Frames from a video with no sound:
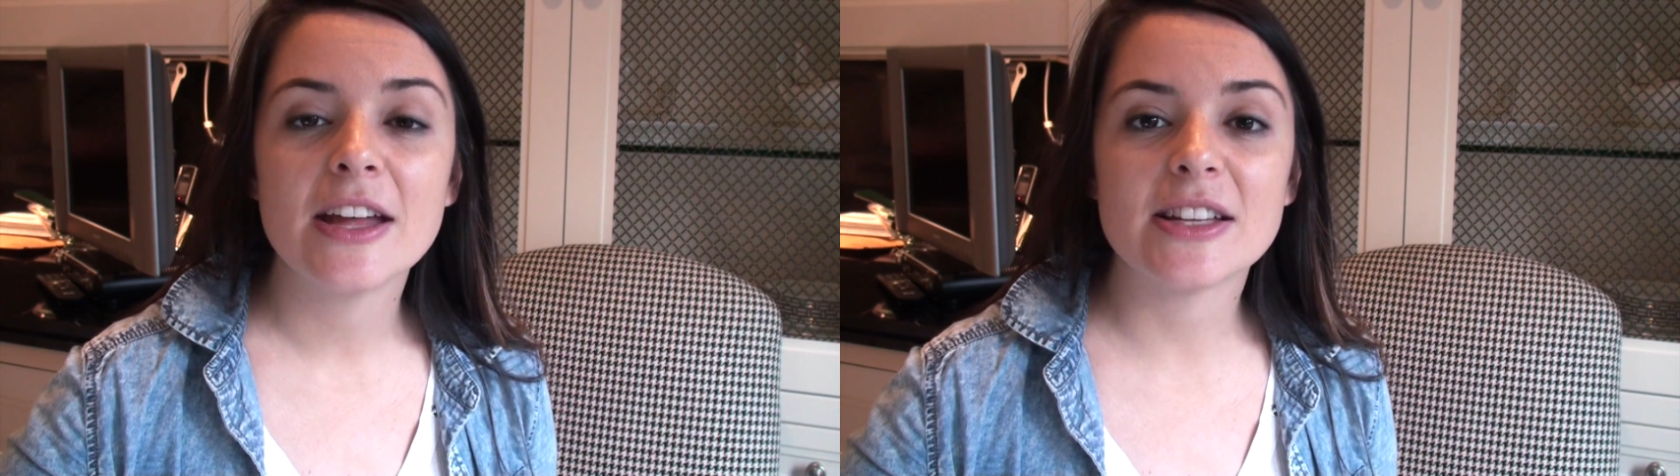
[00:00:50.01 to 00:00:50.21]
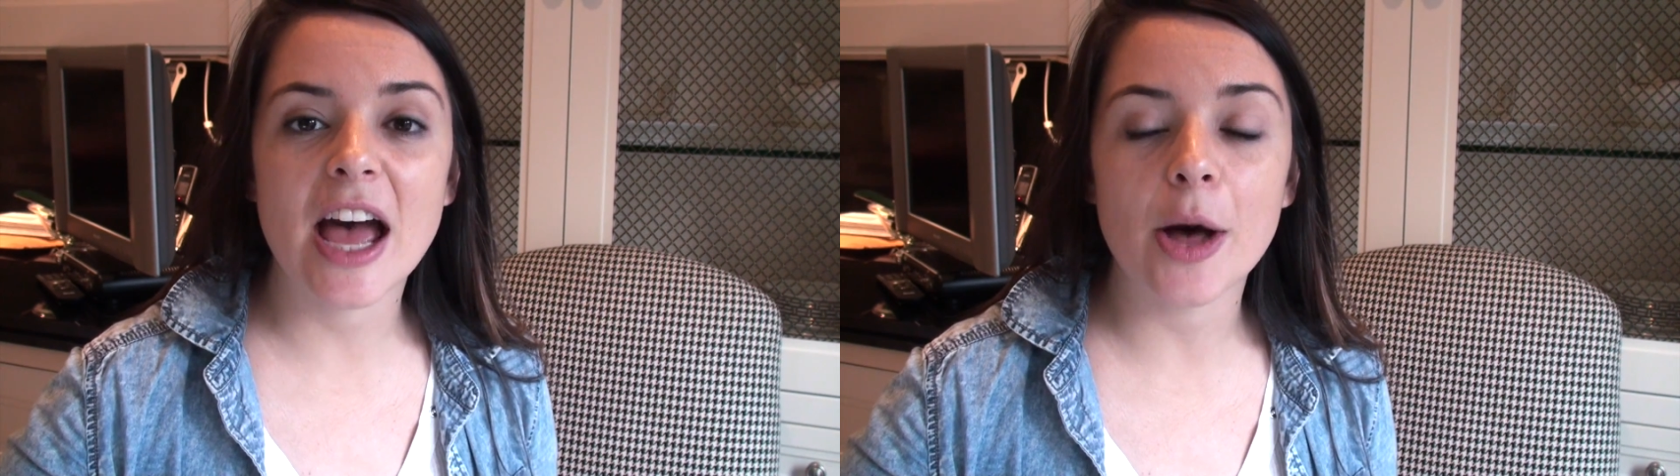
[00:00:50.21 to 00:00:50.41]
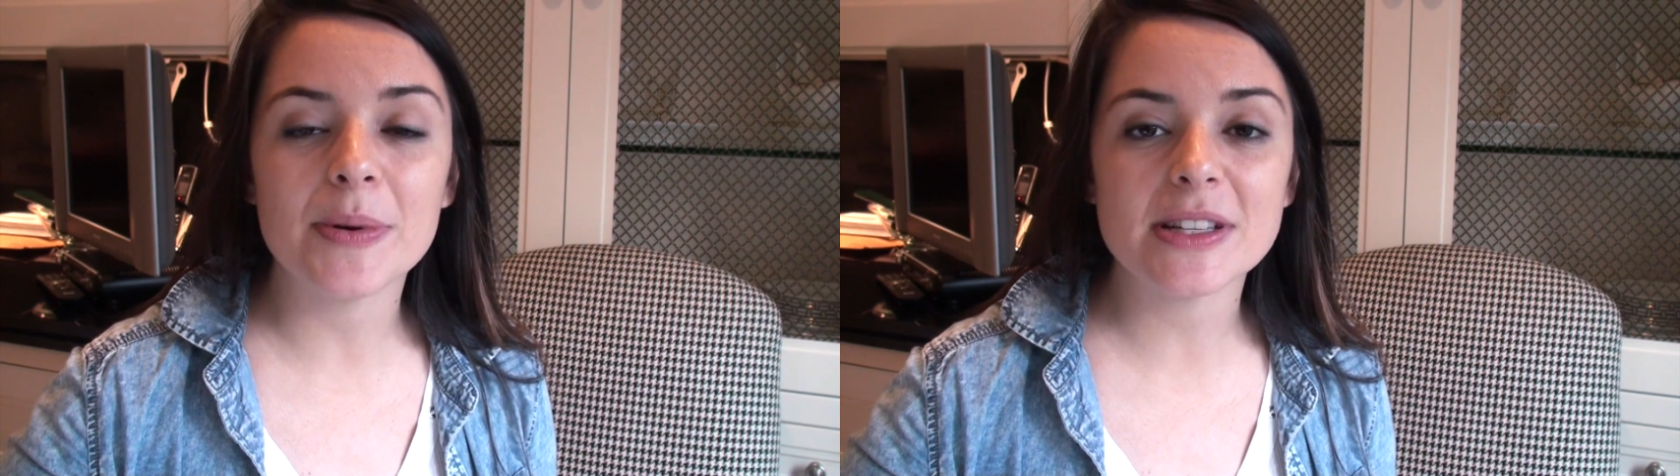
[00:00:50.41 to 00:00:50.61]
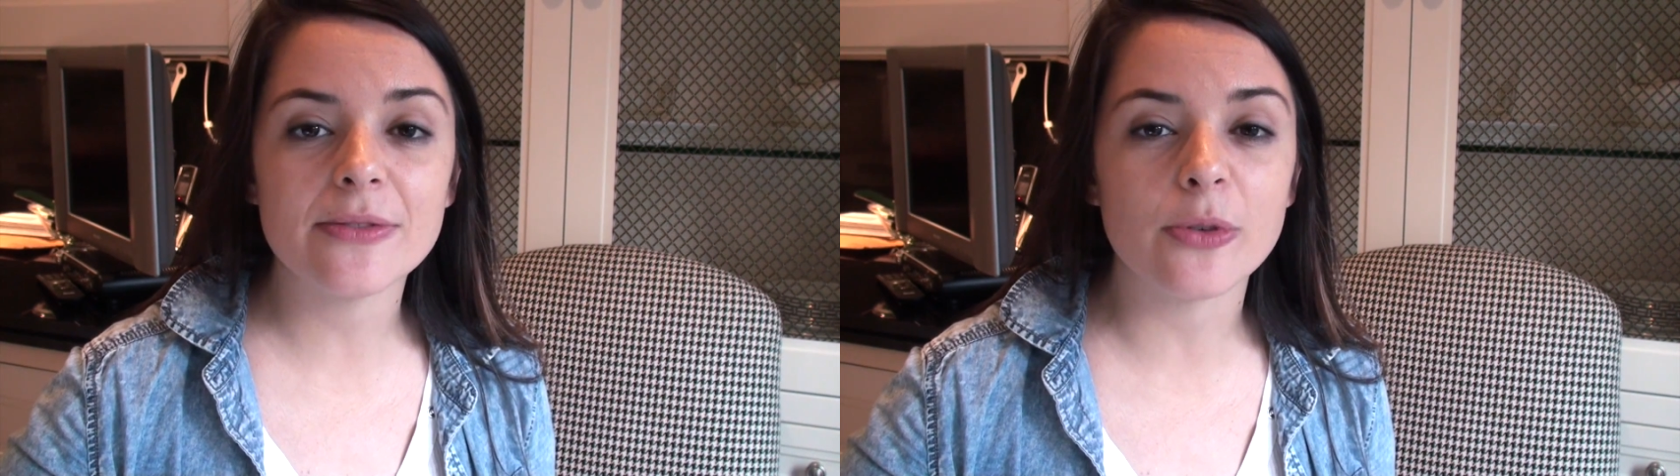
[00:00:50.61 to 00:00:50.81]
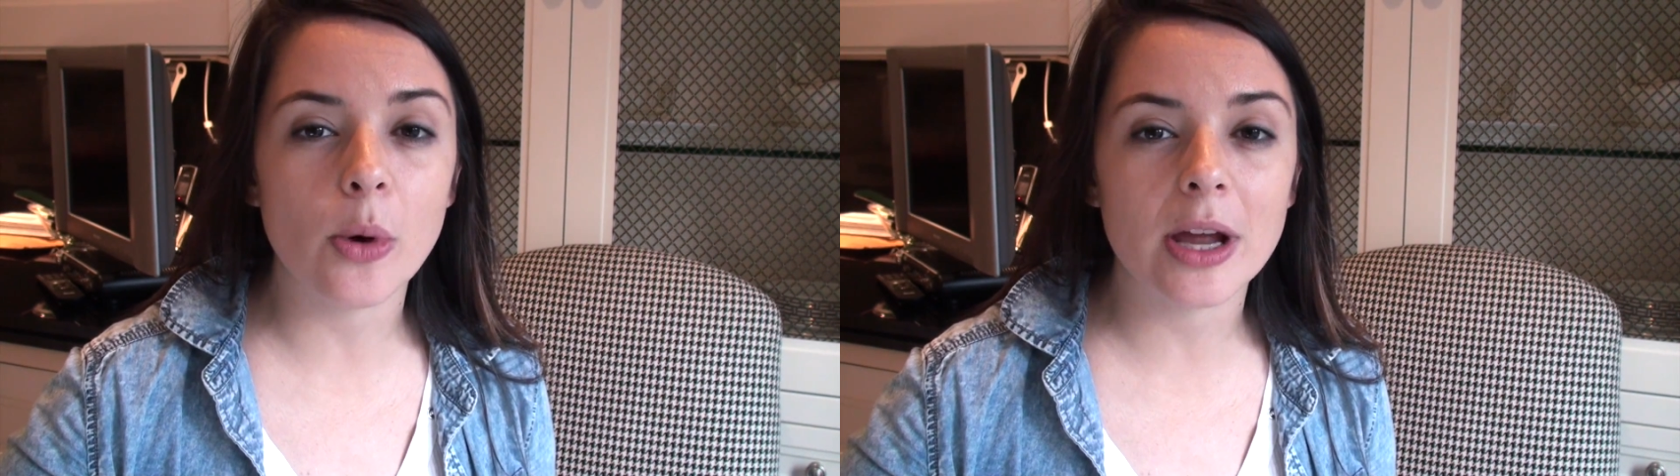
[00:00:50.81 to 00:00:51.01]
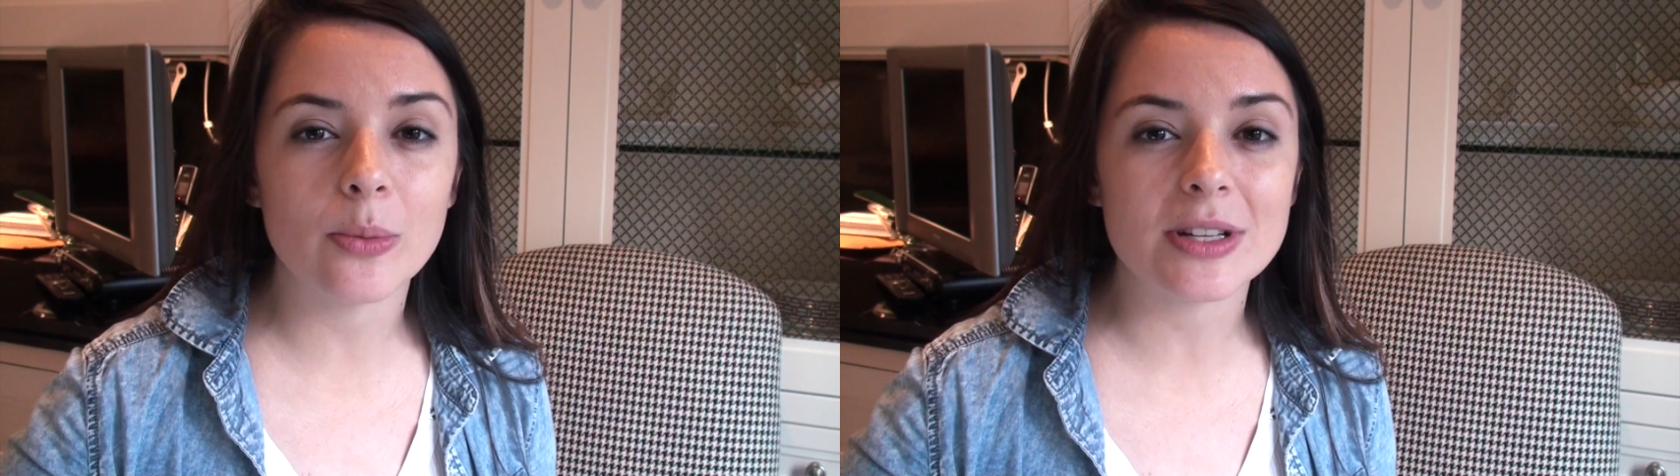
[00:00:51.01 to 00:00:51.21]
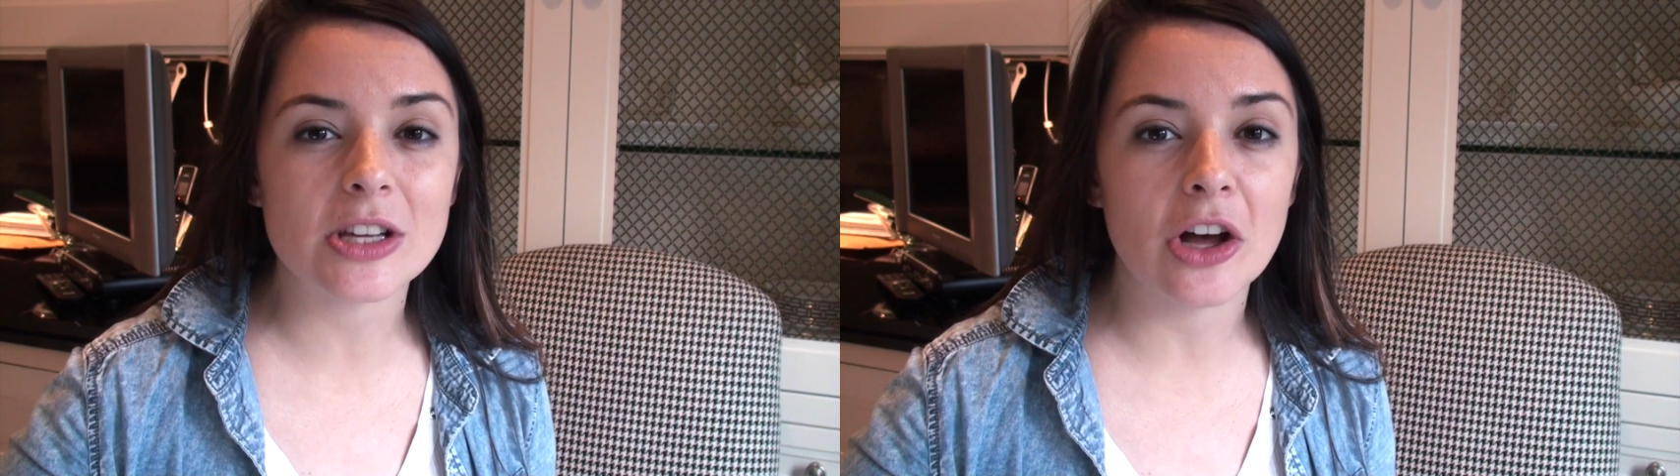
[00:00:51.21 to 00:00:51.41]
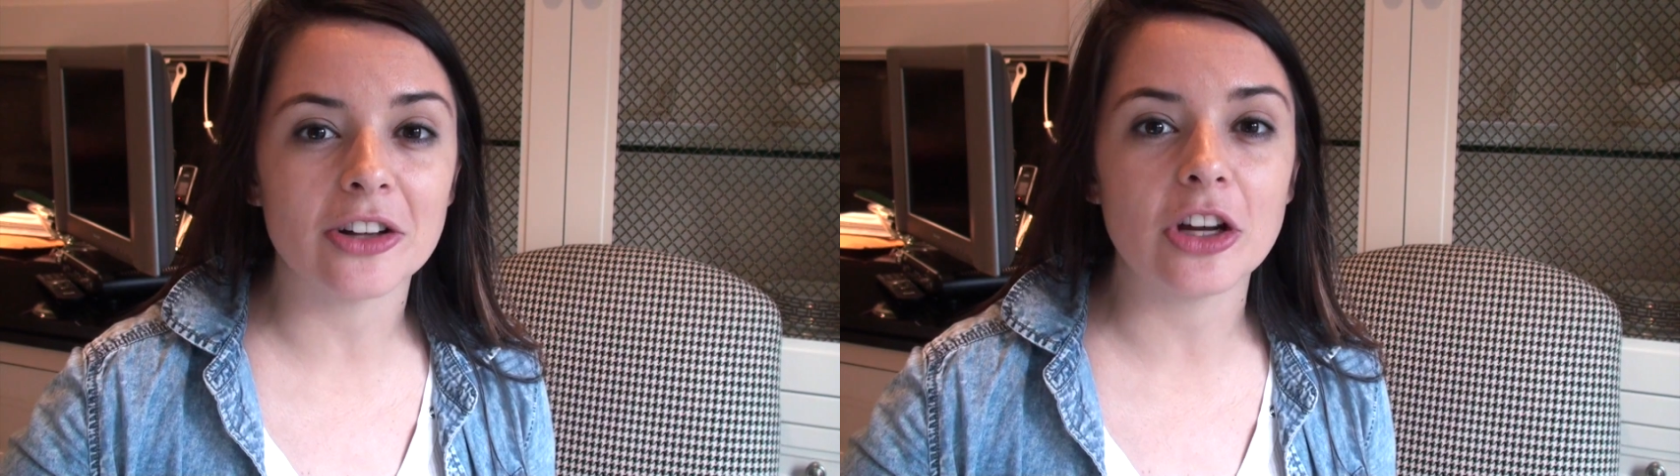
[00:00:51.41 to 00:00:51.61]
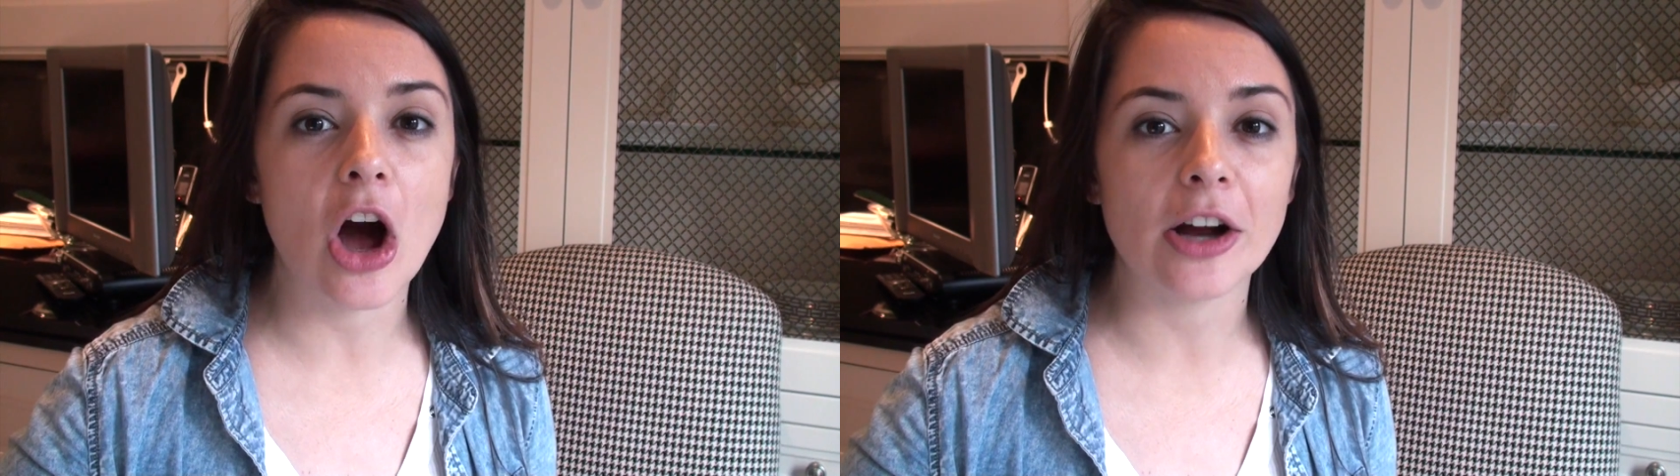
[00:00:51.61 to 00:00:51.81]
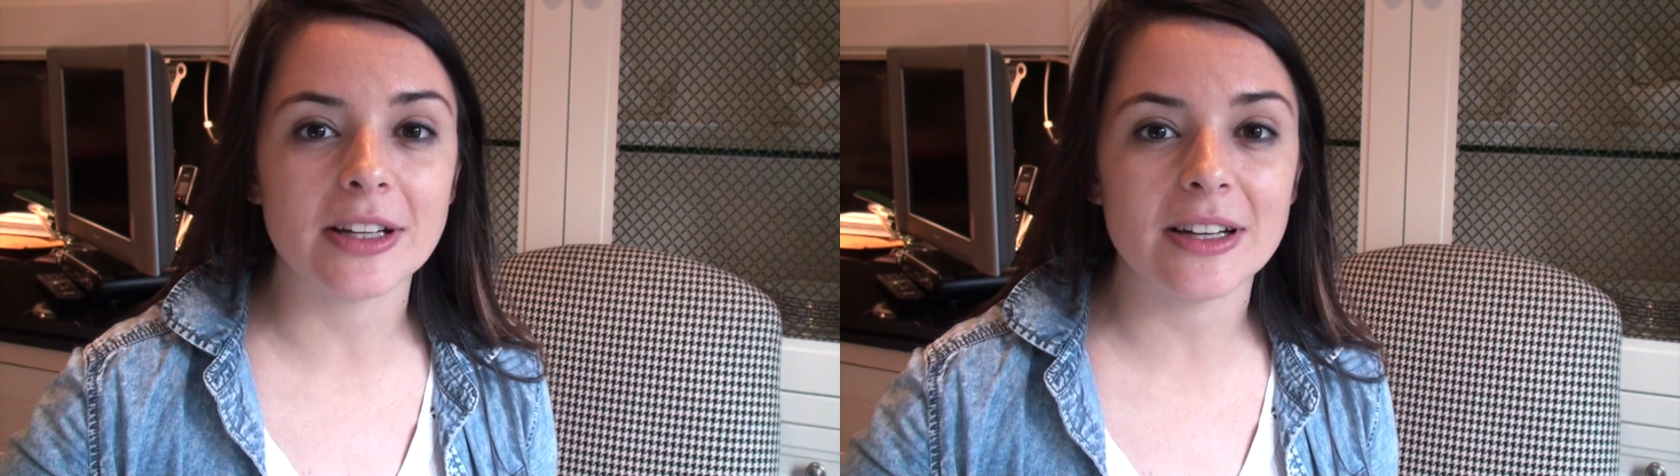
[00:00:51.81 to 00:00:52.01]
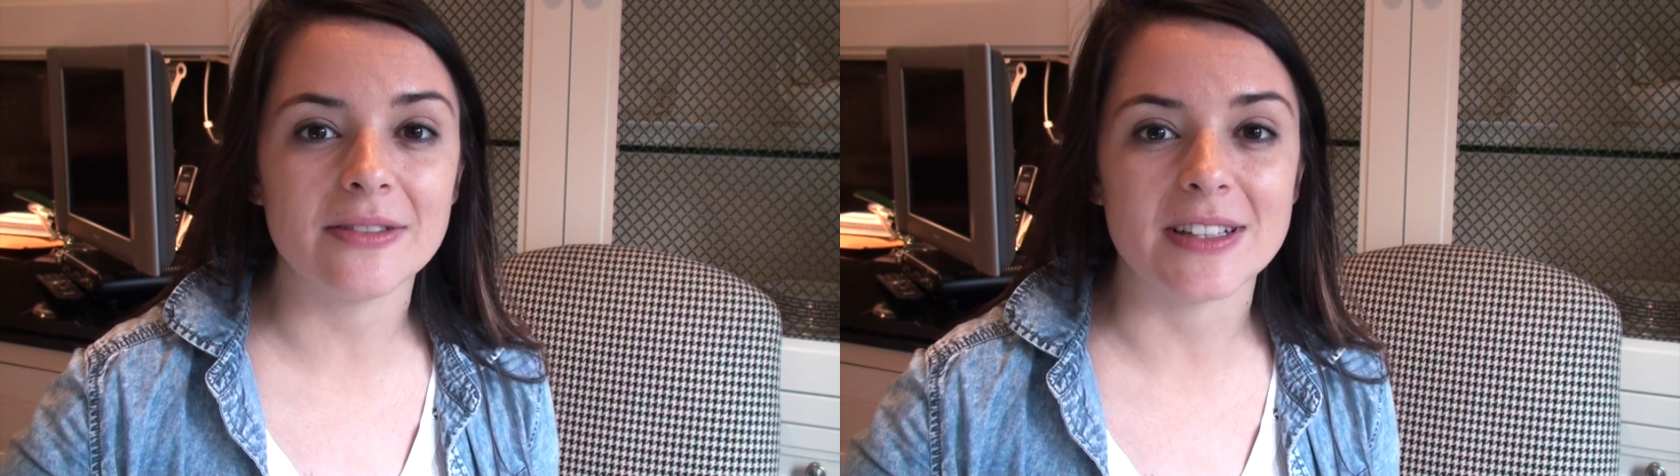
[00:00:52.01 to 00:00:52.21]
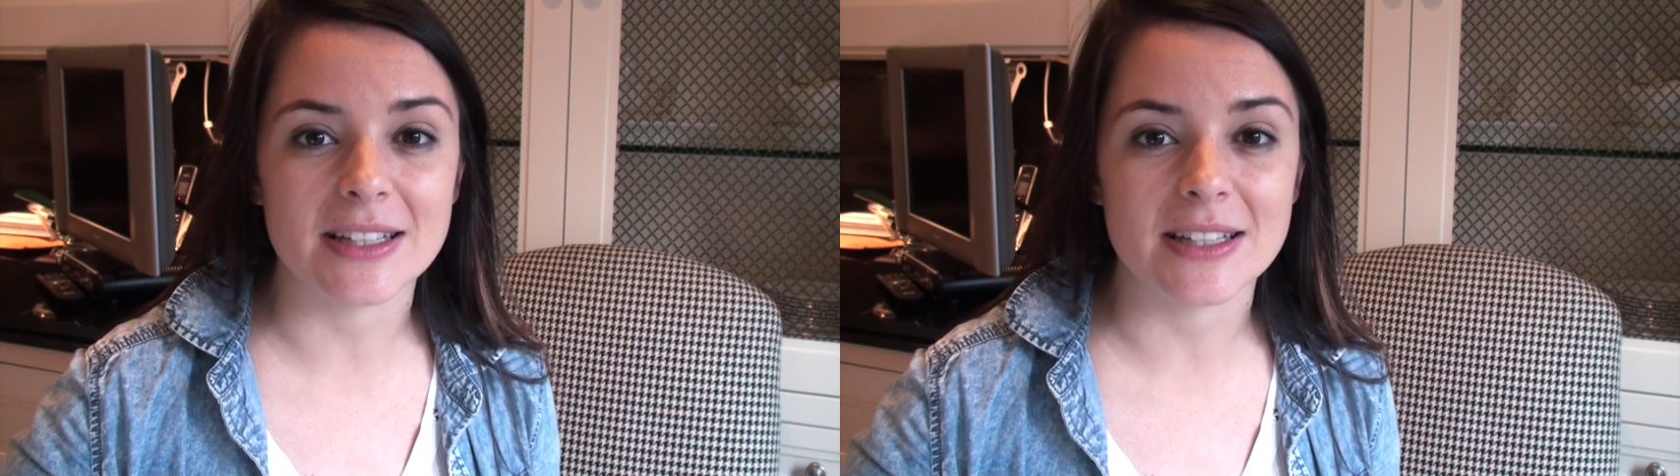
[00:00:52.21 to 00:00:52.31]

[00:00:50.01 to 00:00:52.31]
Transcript: to help us avoid what's called cognitive